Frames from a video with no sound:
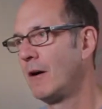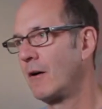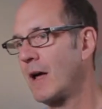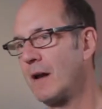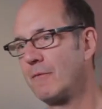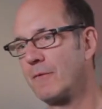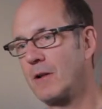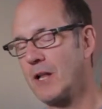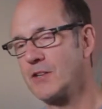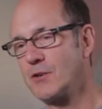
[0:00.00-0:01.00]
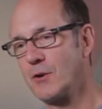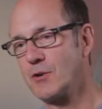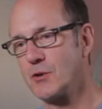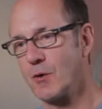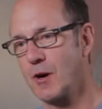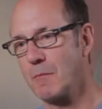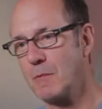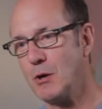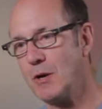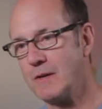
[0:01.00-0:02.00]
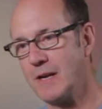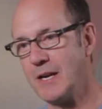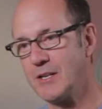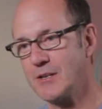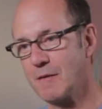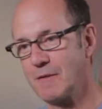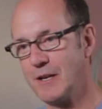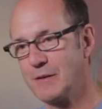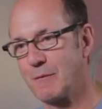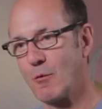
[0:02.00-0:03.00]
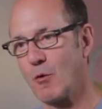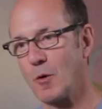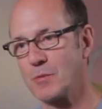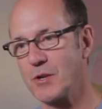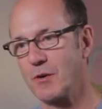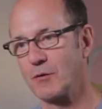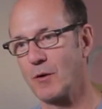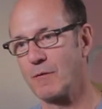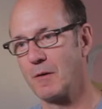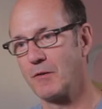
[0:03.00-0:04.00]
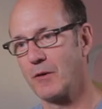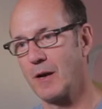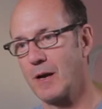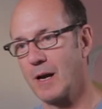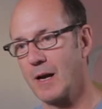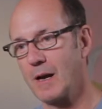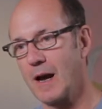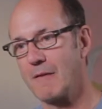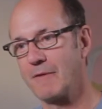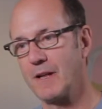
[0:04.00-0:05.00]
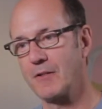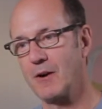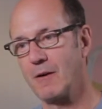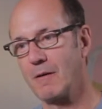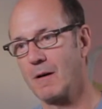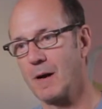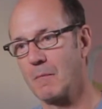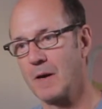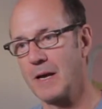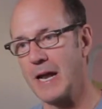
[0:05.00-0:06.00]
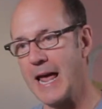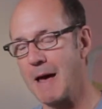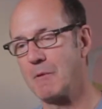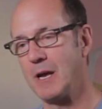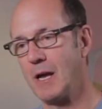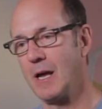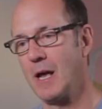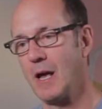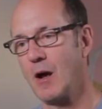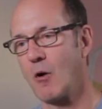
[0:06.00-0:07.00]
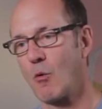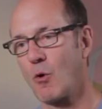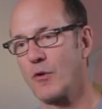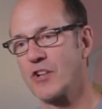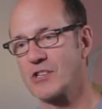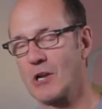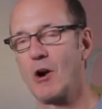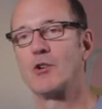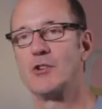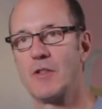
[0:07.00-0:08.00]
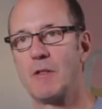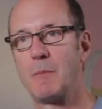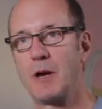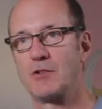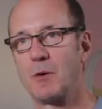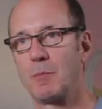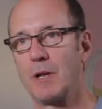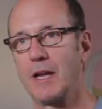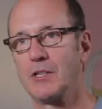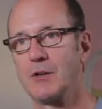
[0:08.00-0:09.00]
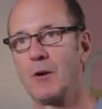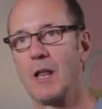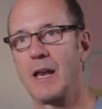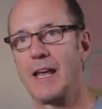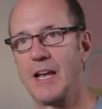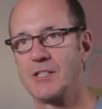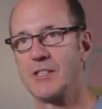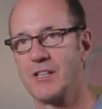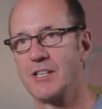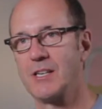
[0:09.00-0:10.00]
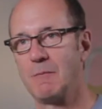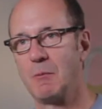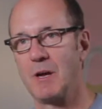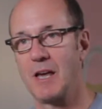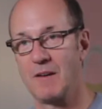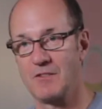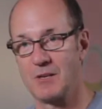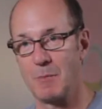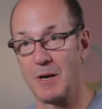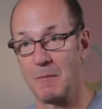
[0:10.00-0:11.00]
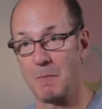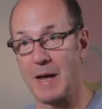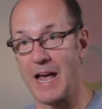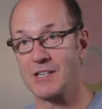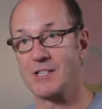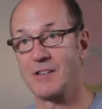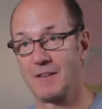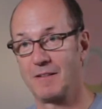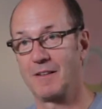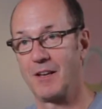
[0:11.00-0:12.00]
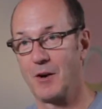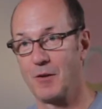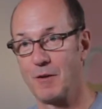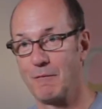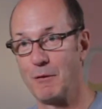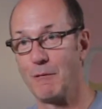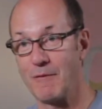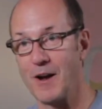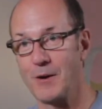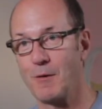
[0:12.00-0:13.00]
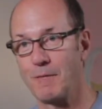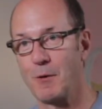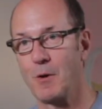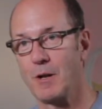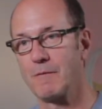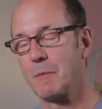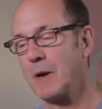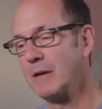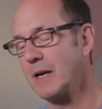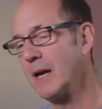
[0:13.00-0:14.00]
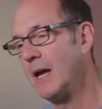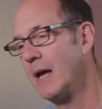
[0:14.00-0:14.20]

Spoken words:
kind of clusters or communities of these forms that are sort of, I feel like they're inhabiting a world that's larger than the picture plane. So in a lot of cases they seem to be kind of zipping past, the viewfinder, if you will, of the painting.